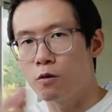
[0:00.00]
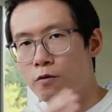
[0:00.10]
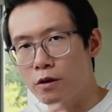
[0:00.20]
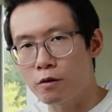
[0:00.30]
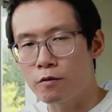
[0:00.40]

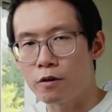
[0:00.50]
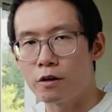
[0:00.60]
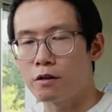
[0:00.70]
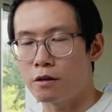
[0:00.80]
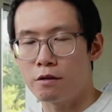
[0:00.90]
and over,
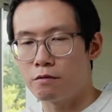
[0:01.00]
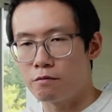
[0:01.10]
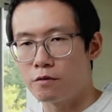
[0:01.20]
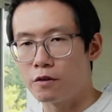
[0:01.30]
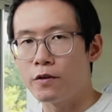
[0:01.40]
and
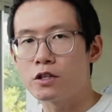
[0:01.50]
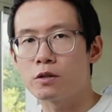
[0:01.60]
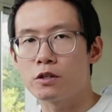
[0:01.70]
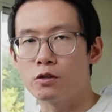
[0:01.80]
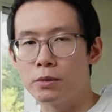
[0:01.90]
eventually
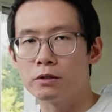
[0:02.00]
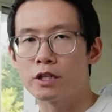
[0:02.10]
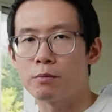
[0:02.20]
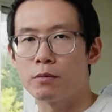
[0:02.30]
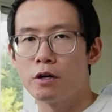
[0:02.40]
you build
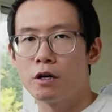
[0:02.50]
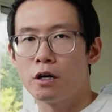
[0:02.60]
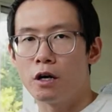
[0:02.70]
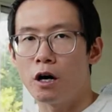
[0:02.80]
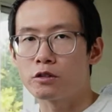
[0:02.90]
up
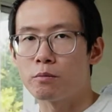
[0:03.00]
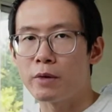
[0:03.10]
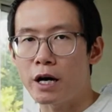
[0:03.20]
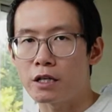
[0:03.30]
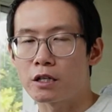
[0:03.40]

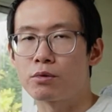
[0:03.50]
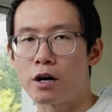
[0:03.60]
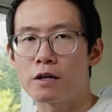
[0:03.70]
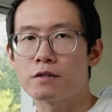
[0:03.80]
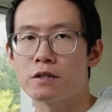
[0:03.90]
automatic
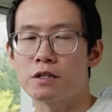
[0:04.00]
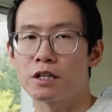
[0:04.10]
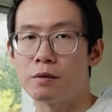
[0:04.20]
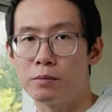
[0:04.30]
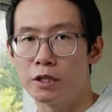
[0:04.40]
processing
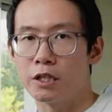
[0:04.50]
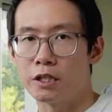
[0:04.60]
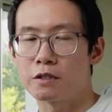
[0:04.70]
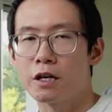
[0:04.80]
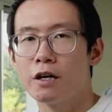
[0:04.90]

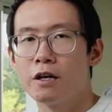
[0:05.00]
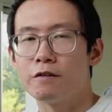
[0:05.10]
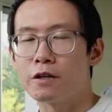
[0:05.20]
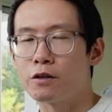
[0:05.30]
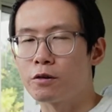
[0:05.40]
abilities.
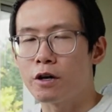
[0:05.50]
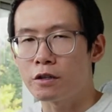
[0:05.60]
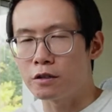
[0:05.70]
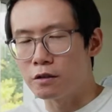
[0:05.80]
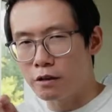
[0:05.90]
Then you're
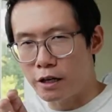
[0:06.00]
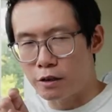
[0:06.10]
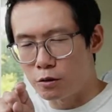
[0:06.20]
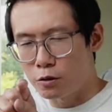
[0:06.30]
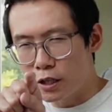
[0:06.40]
not like
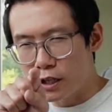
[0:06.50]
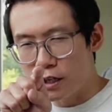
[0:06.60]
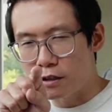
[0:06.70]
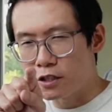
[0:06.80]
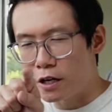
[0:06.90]
looking
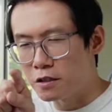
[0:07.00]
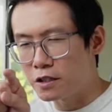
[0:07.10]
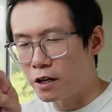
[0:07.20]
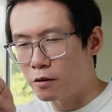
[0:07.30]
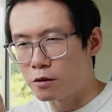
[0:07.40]
at Chinese
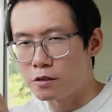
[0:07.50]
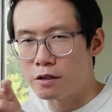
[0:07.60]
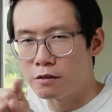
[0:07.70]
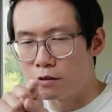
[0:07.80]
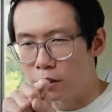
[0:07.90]
characters
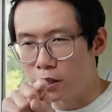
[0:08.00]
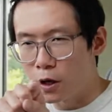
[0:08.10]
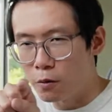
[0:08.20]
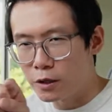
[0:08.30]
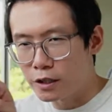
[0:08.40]
and
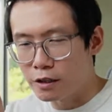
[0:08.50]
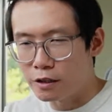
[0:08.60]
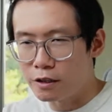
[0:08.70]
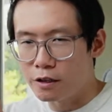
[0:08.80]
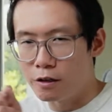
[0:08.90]
decoding
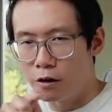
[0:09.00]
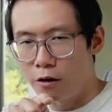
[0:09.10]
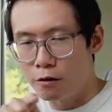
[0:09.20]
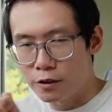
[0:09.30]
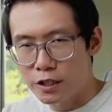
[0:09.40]
it
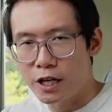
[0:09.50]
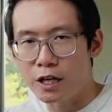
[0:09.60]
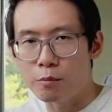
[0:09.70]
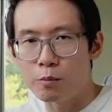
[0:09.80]
all the time,